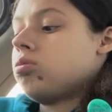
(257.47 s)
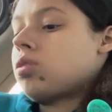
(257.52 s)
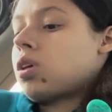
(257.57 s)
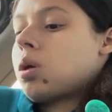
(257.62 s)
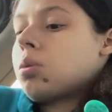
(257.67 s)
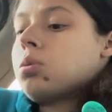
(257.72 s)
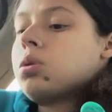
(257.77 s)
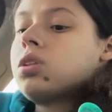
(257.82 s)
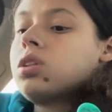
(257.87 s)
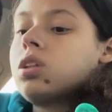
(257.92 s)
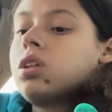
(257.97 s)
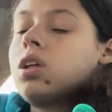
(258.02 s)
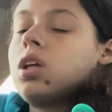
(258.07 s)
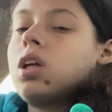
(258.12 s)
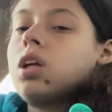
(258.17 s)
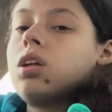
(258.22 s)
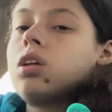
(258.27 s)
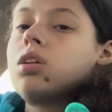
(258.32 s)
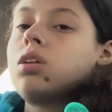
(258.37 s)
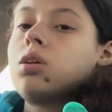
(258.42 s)
I'm just gonna
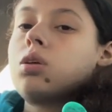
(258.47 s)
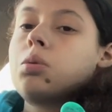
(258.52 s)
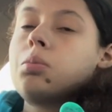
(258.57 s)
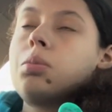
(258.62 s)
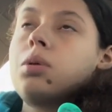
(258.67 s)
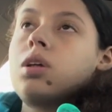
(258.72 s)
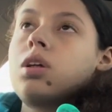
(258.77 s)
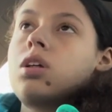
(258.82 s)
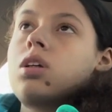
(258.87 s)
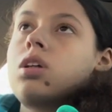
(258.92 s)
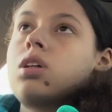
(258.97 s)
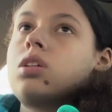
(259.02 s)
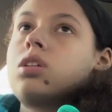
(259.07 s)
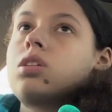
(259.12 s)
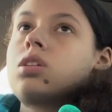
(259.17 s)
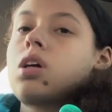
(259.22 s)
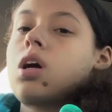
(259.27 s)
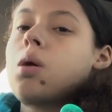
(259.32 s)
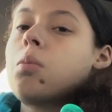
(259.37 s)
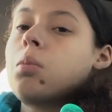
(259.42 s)
eat a little bit
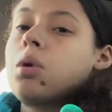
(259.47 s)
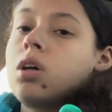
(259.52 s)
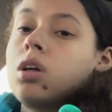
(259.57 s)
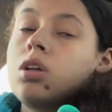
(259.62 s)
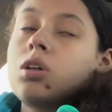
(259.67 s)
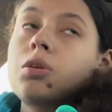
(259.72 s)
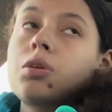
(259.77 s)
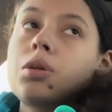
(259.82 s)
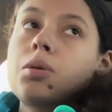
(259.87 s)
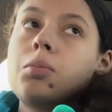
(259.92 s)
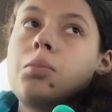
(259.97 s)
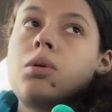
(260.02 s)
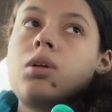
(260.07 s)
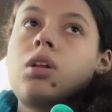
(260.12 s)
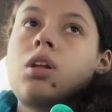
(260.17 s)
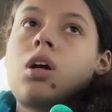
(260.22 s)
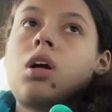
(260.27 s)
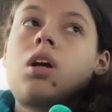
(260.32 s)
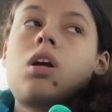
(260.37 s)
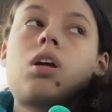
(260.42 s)
because I'm hungry, but
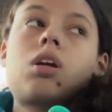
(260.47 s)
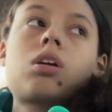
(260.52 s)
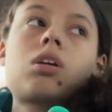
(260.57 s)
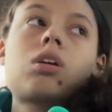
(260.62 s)
like,